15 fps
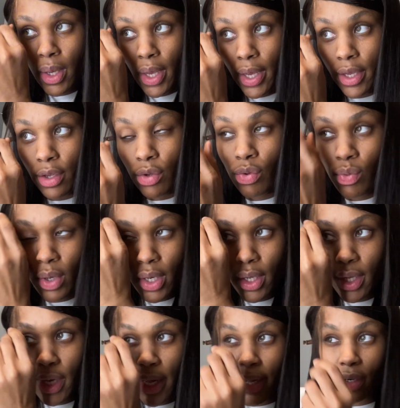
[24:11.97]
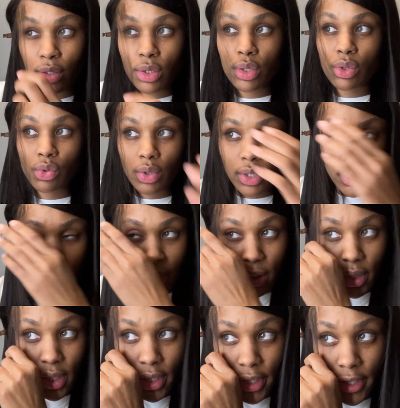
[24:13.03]
And you want to kind of sort of
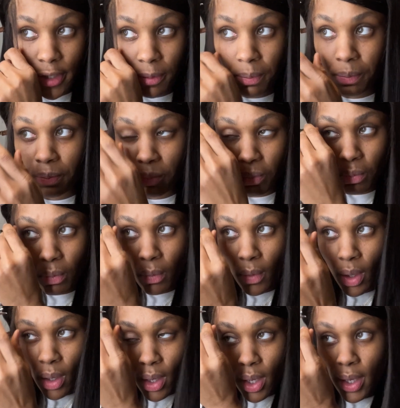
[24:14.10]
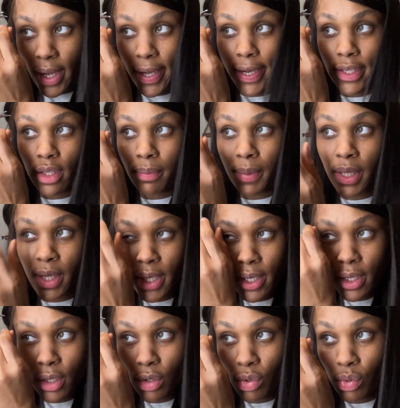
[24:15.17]
cut, like at the
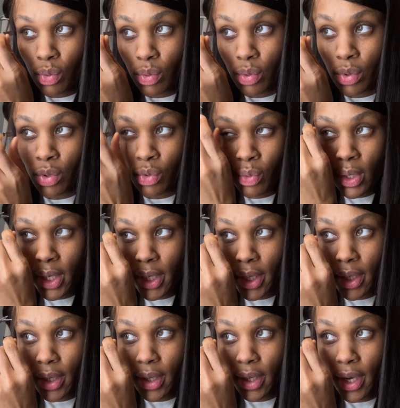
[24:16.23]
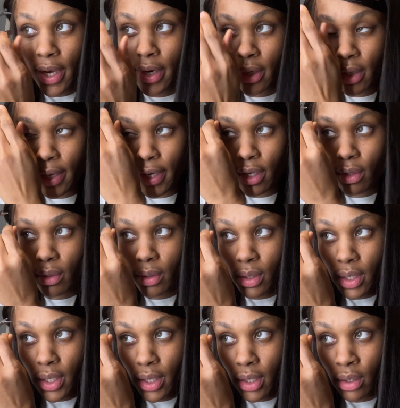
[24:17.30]
beginning, you want to kind of like
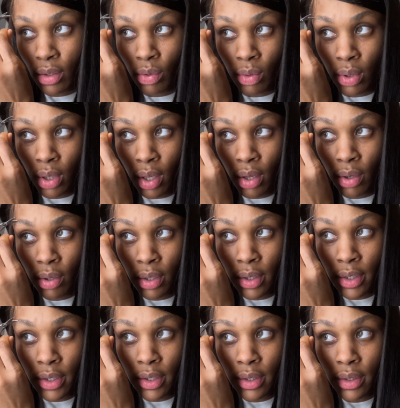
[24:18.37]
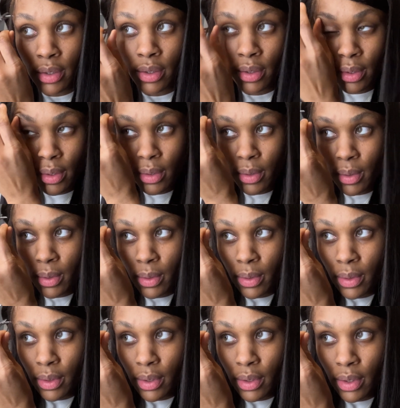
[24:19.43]
cut a little longer,
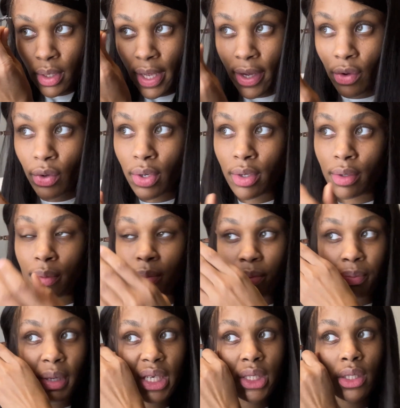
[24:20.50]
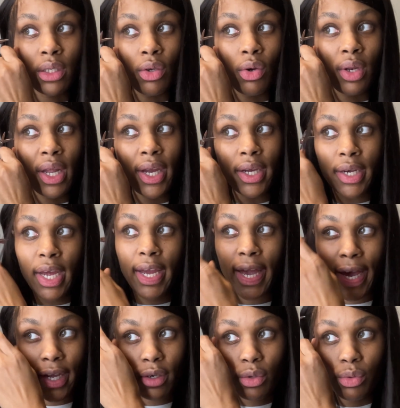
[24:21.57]
like basically on like a
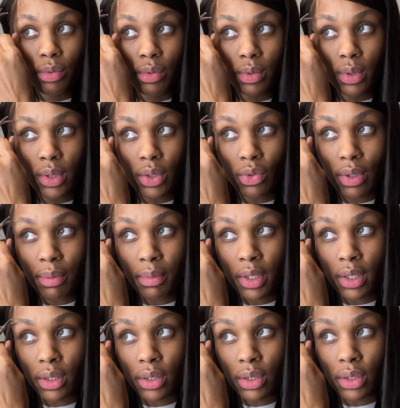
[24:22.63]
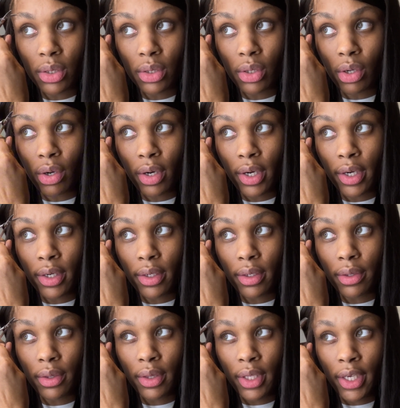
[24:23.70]
diagonal. So I'm going to start
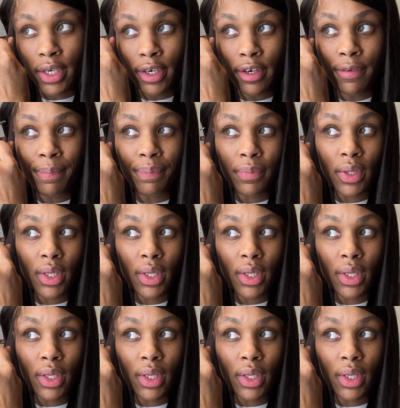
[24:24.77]
there.